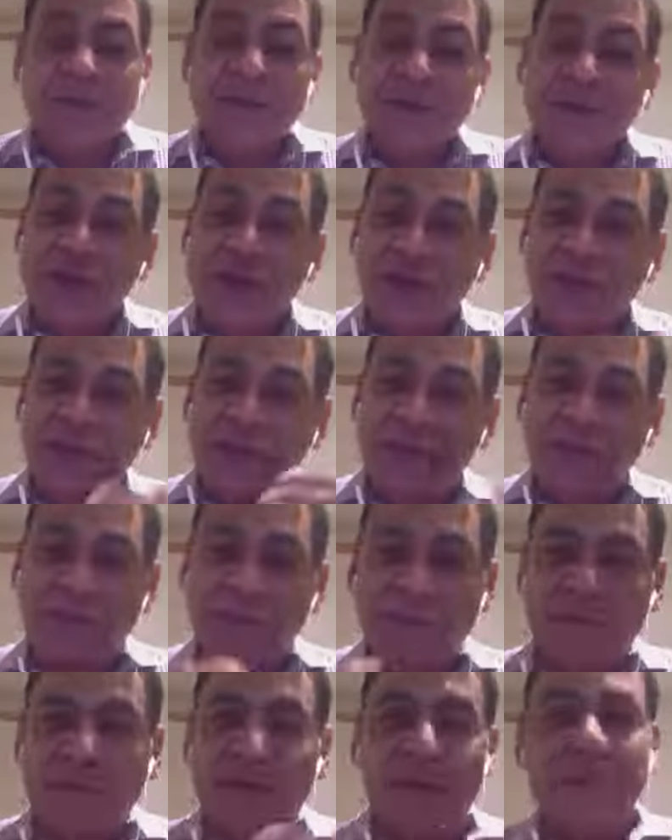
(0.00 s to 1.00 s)
Then you got to keep
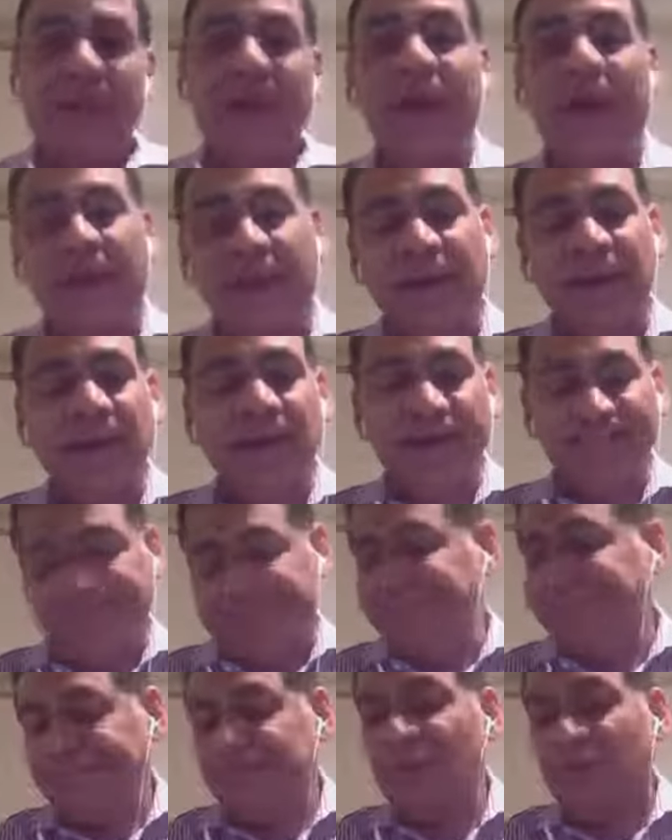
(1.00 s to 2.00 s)
bringing it back.
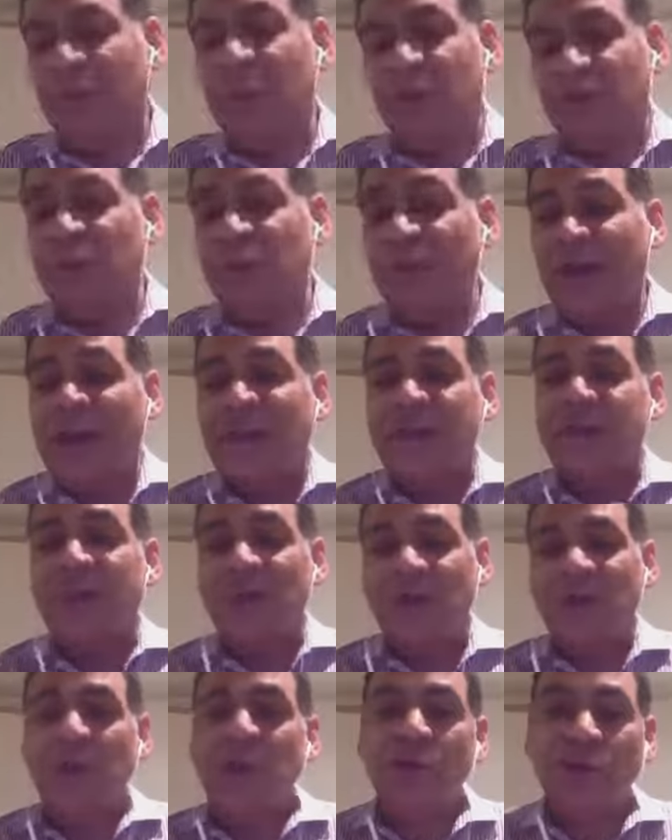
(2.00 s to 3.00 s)
So that's
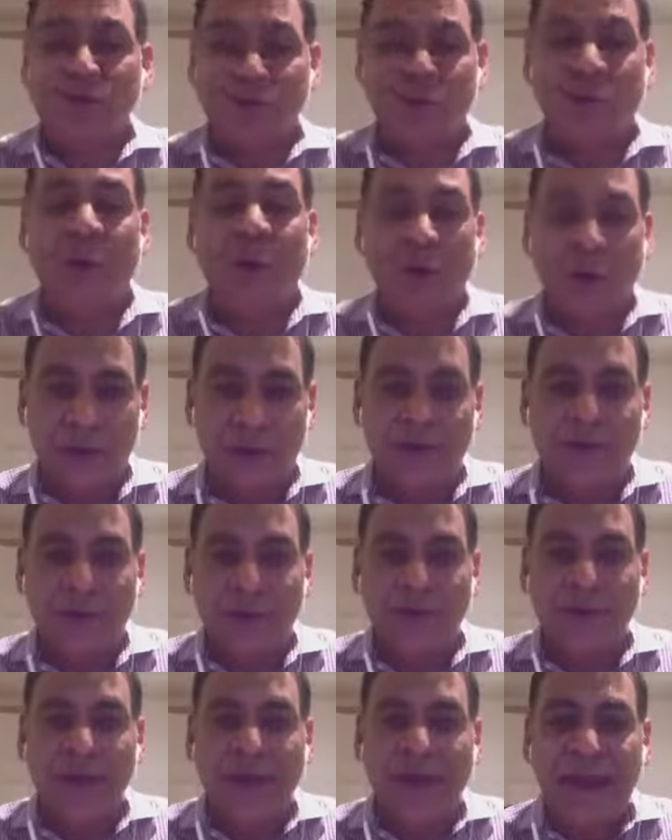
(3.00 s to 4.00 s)
been a huge part of
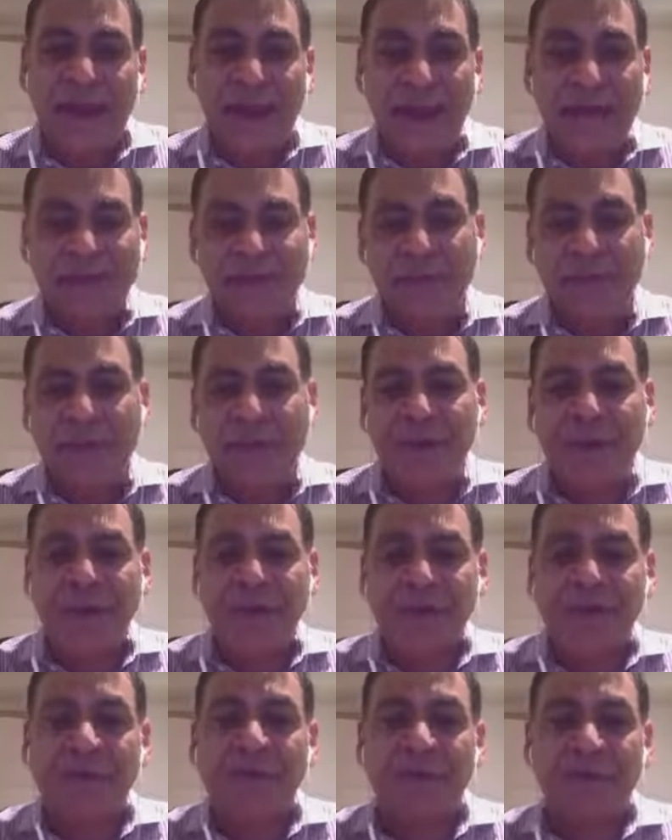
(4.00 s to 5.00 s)
it. They have to buy
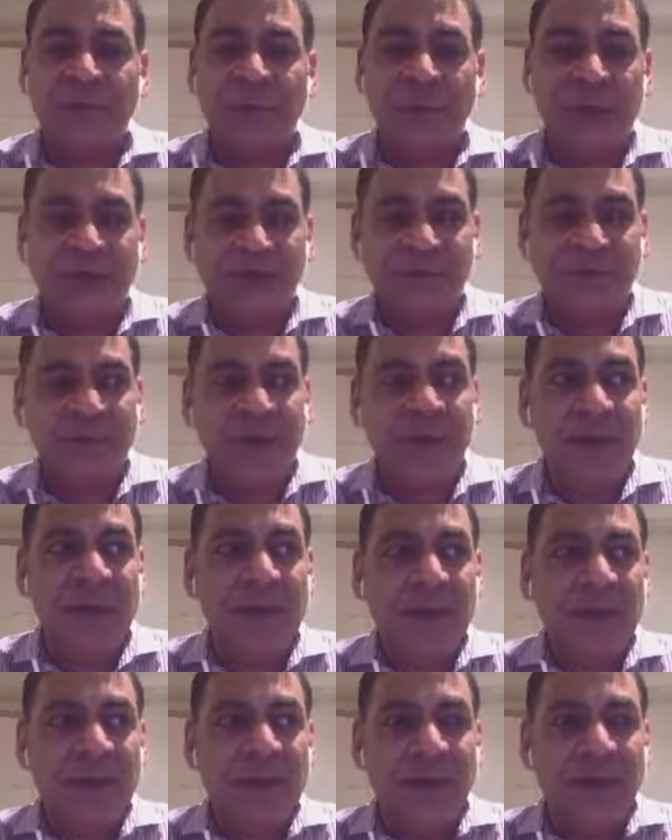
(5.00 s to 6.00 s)
into the philosophy,
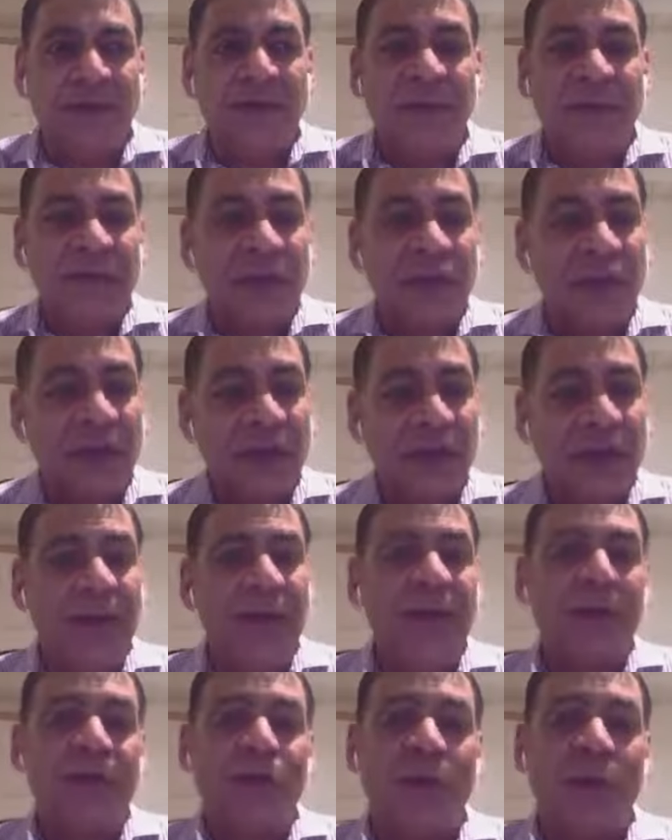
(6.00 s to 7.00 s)
and then you got to
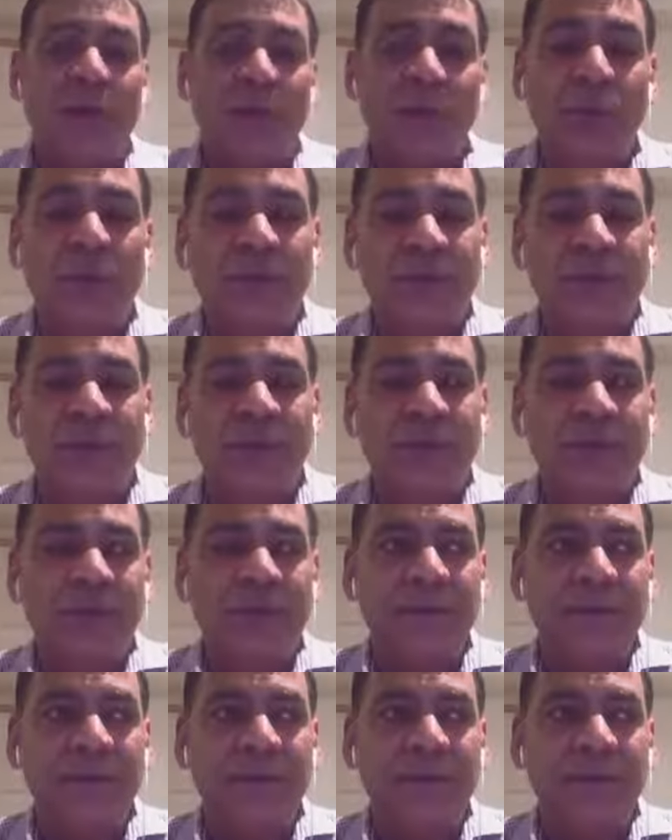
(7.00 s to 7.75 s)
let them run with it.